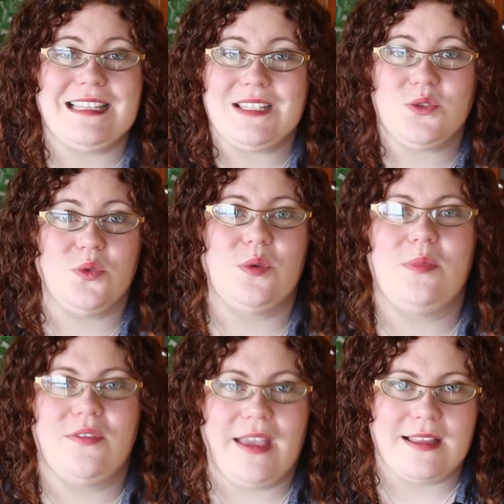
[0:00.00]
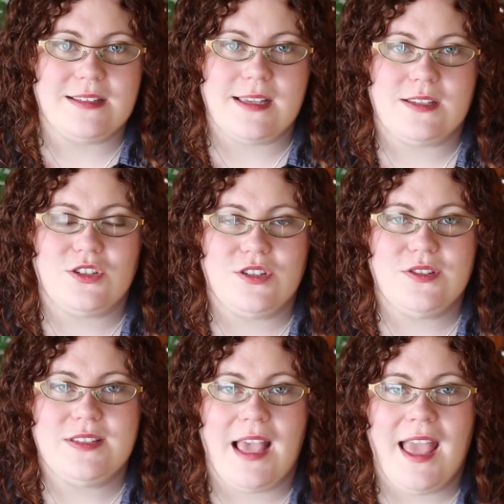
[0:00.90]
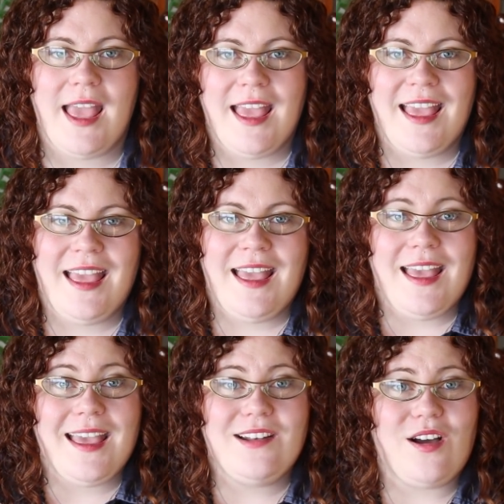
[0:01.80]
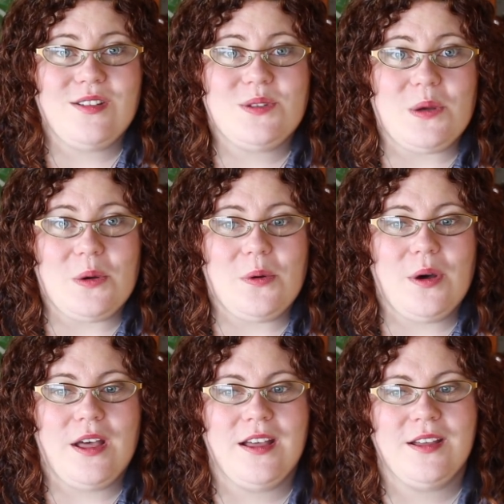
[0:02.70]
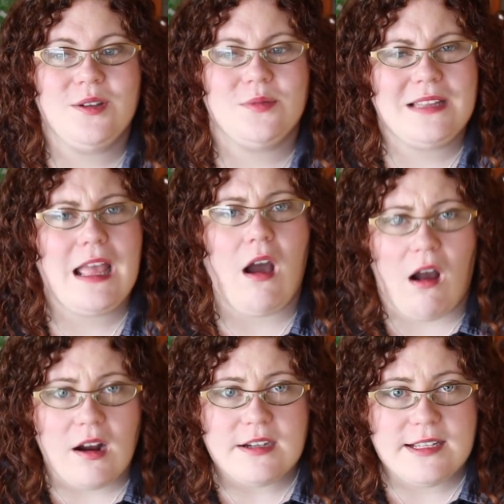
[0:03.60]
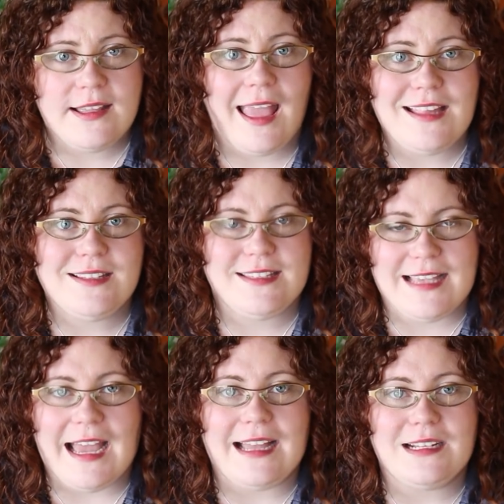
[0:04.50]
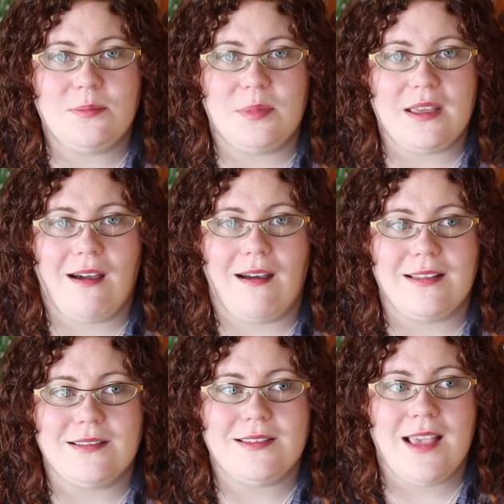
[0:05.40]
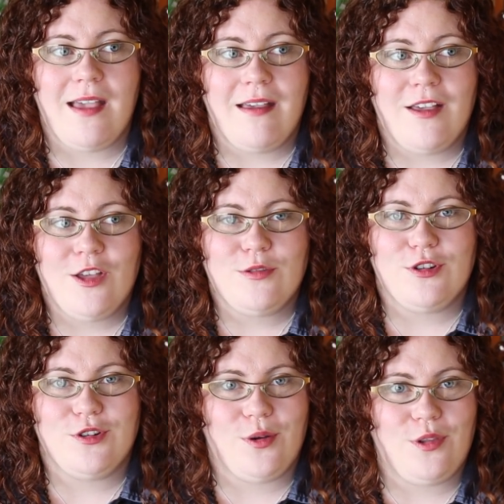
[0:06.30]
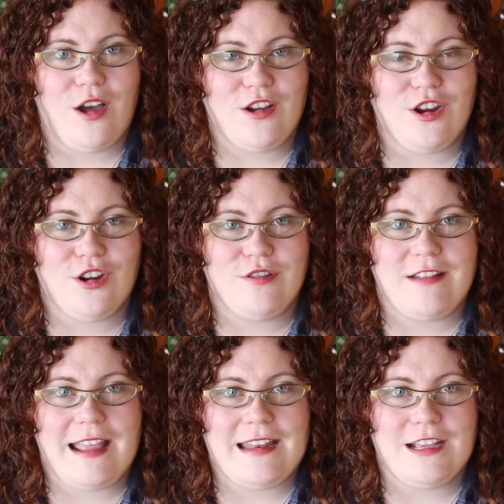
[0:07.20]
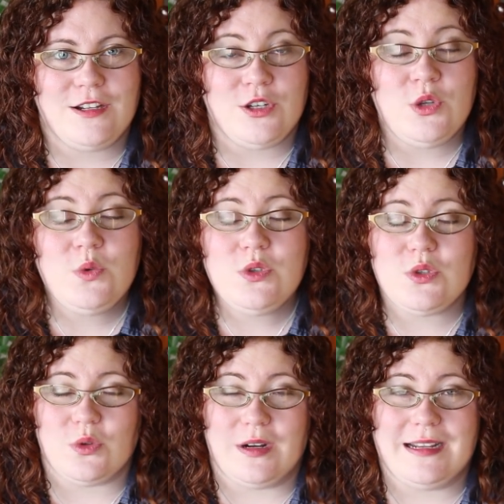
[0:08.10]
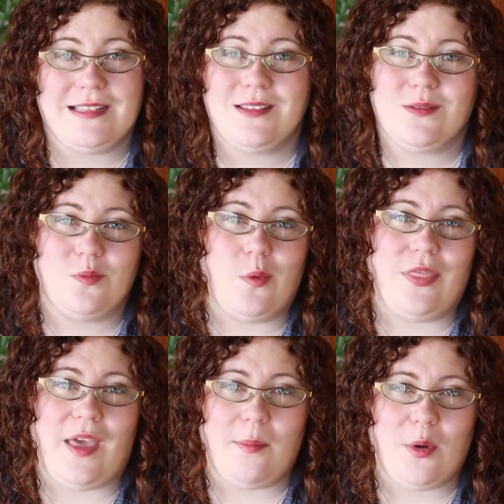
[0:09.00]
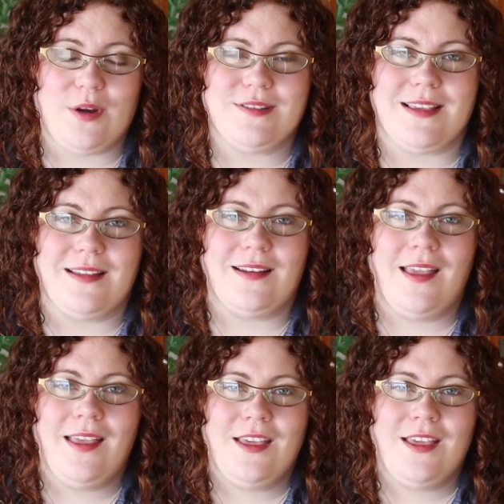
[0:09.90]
this group of ancestors, and also really hard and sad because you're no longer creating new stories with that person.